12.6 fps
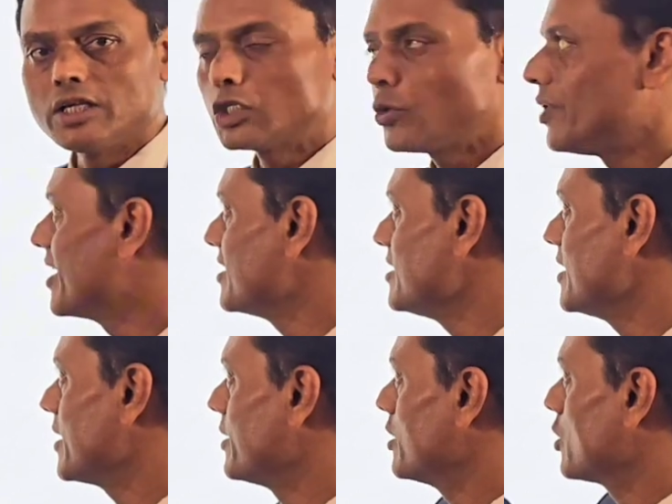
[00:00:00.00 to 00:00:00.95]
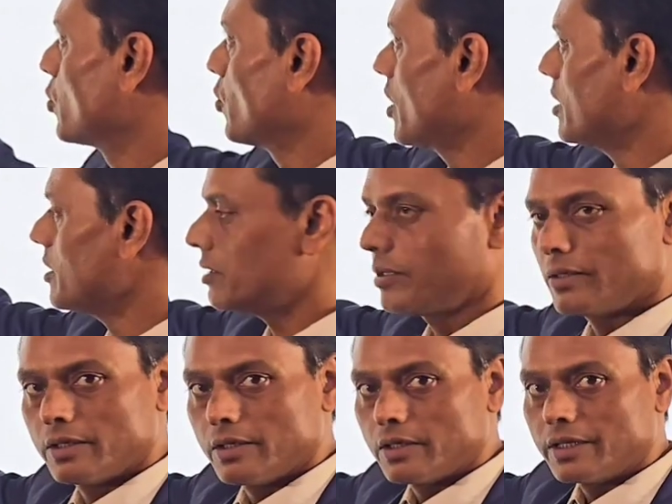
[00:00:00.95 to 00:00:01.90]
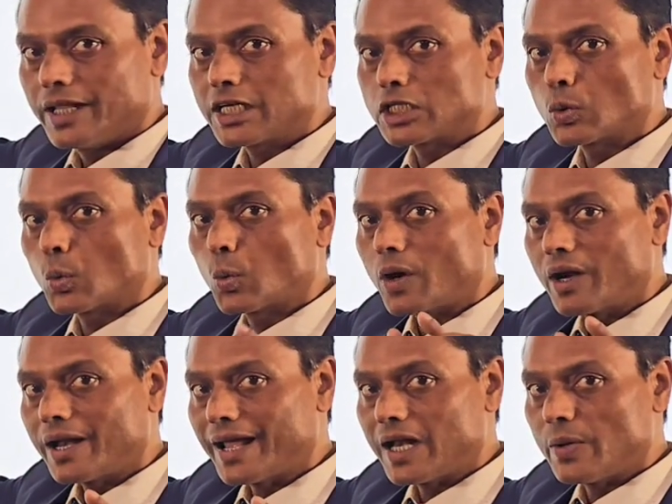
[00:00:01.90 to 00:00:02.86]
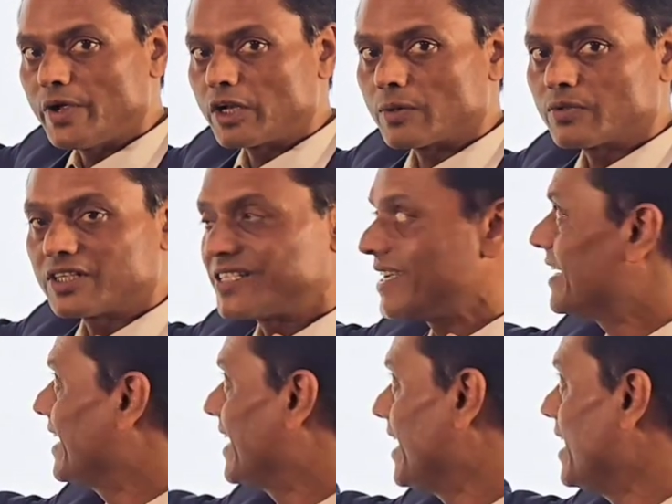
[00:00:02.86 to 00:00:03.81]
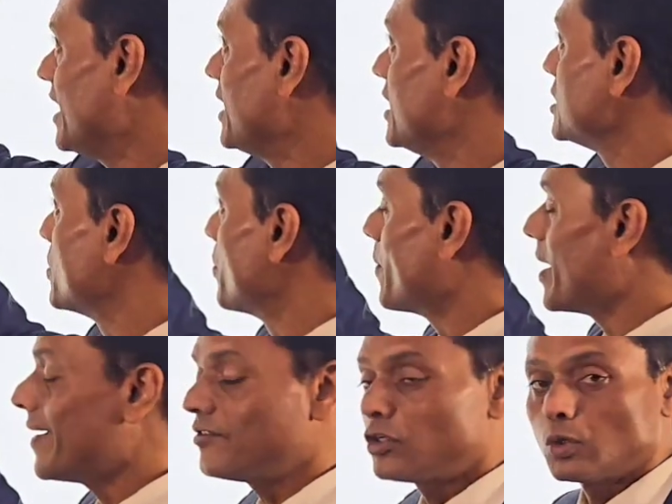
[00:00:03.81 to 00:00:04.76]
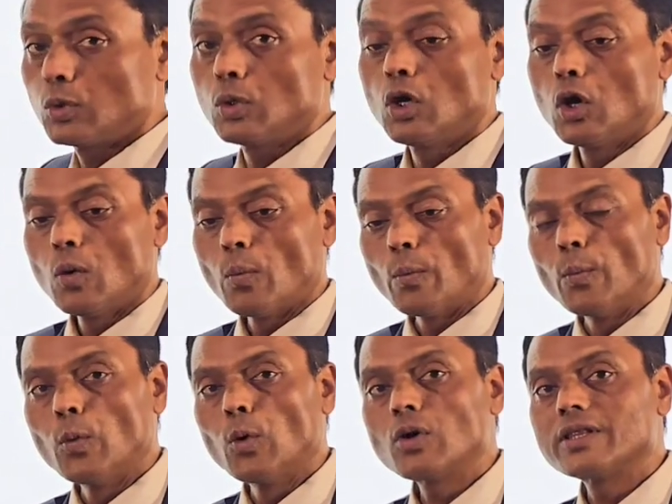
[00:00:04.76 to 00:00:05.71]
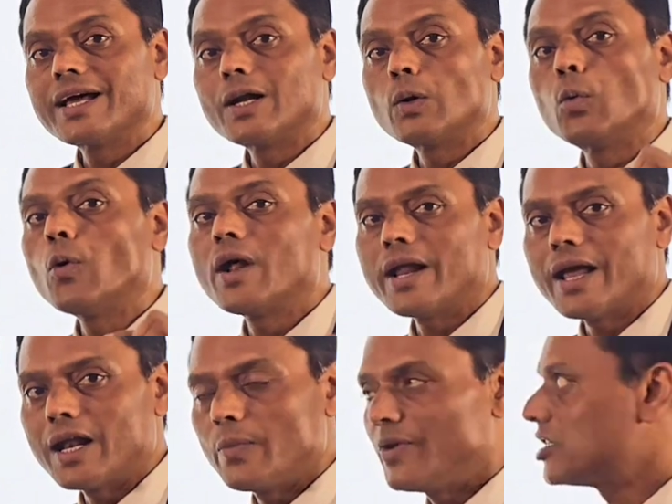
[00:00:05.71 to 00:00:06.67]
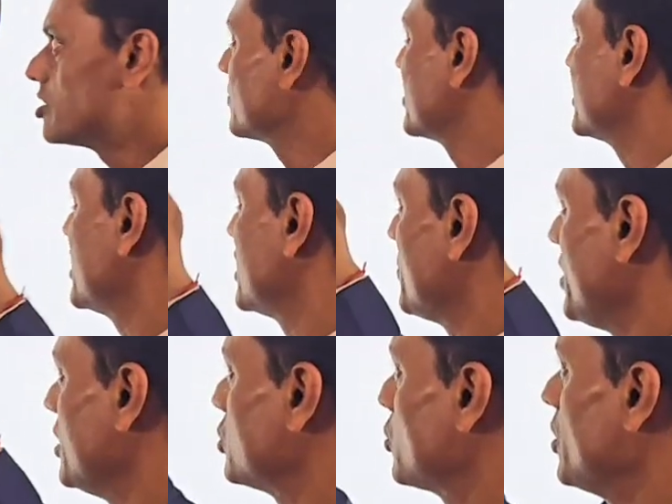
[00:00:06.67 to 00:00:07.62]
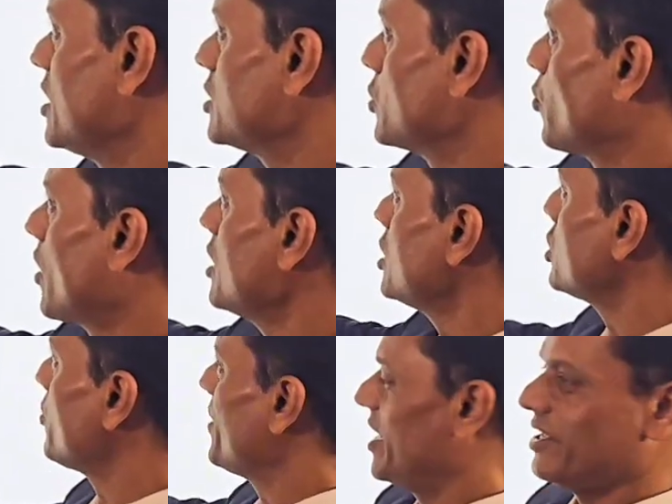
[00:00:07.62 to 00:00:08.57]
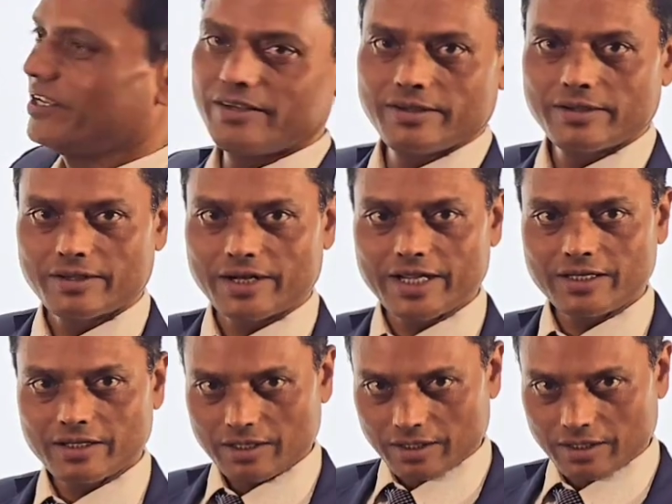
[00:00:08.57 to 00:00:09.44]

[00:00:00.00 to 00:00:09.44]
So we can see that here that's one element of the set A is mapped to more than one elements of the set B. So it is a one-to-many, right?